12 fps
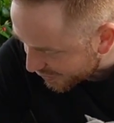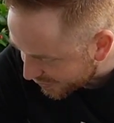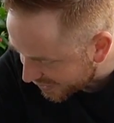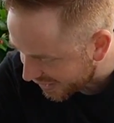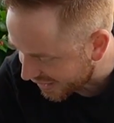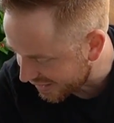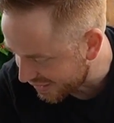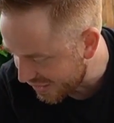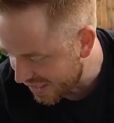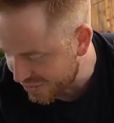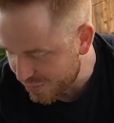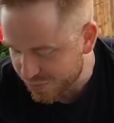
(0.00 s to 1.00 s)
okay.
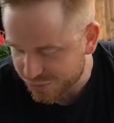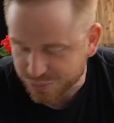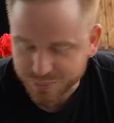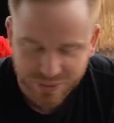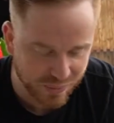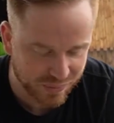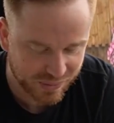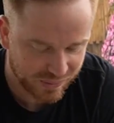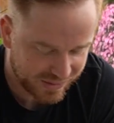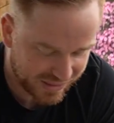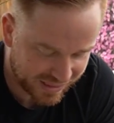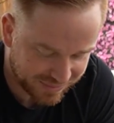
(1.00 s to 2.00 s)
Yeah, you want some milk,
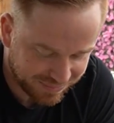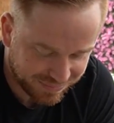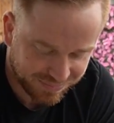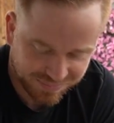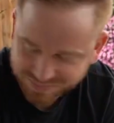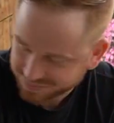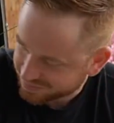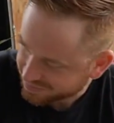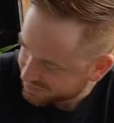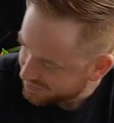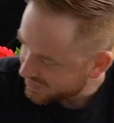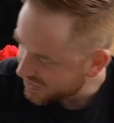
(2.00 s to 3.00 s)
don't ya?
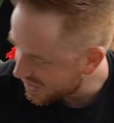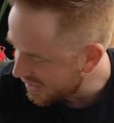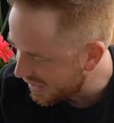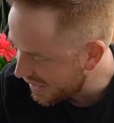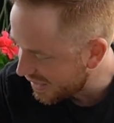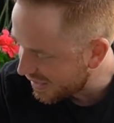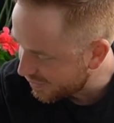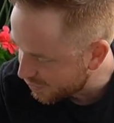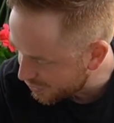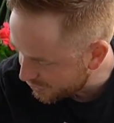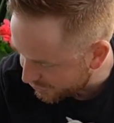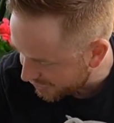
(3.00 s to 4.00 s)
Yeah,
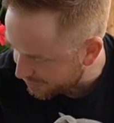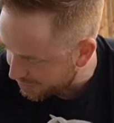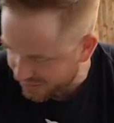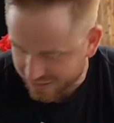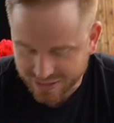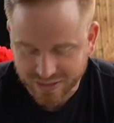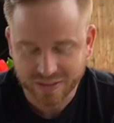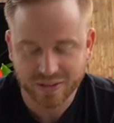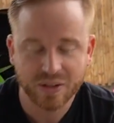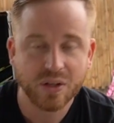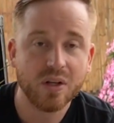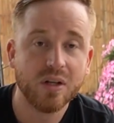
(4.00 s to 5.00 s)
where are you sleeping?
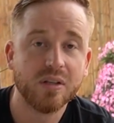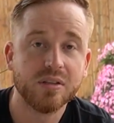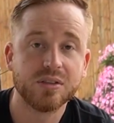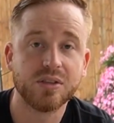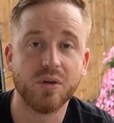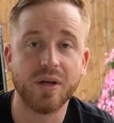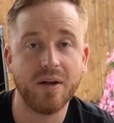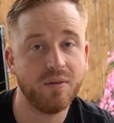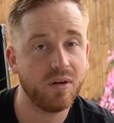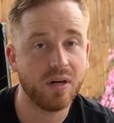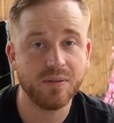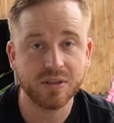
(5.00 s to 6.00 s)
So
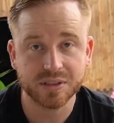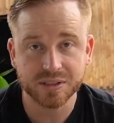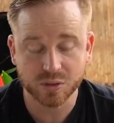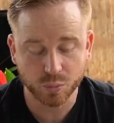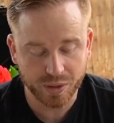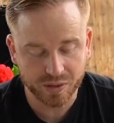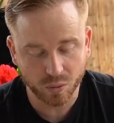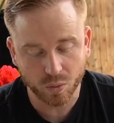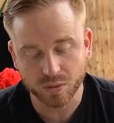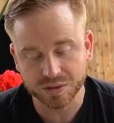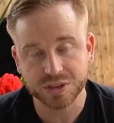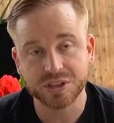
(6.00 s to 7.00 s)
ever since a week
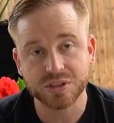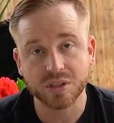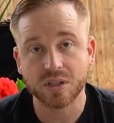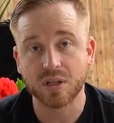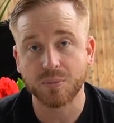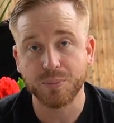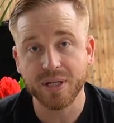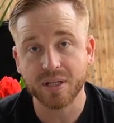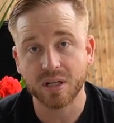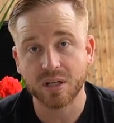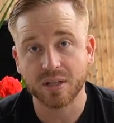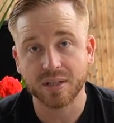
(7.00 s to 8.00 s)
old,
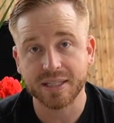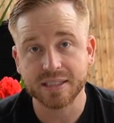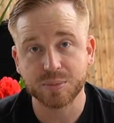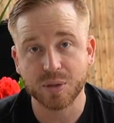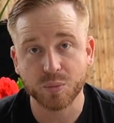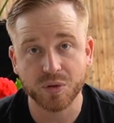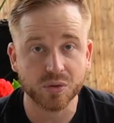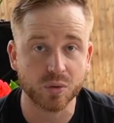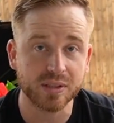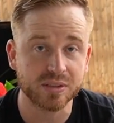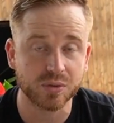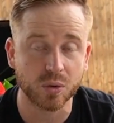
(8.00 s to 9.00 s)
Minka, he's been with
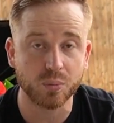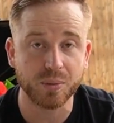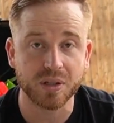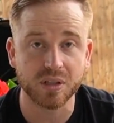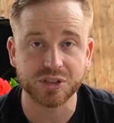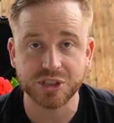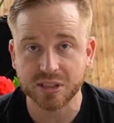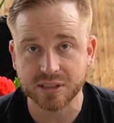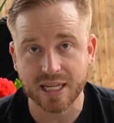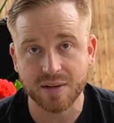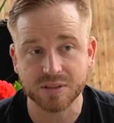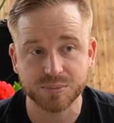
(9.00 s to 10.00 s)
Crystal because she doesn't
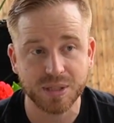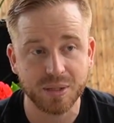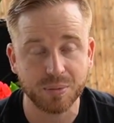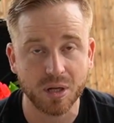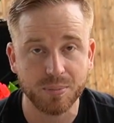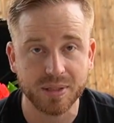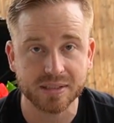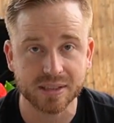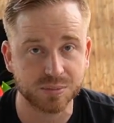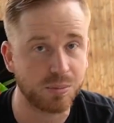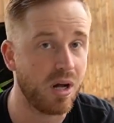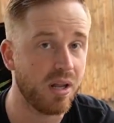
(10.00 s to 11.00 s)
have as many puppies
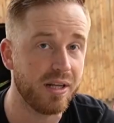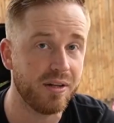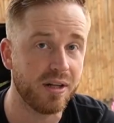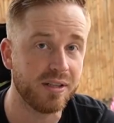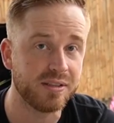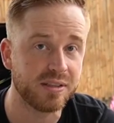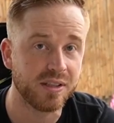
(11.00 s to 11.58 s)
as Molly does,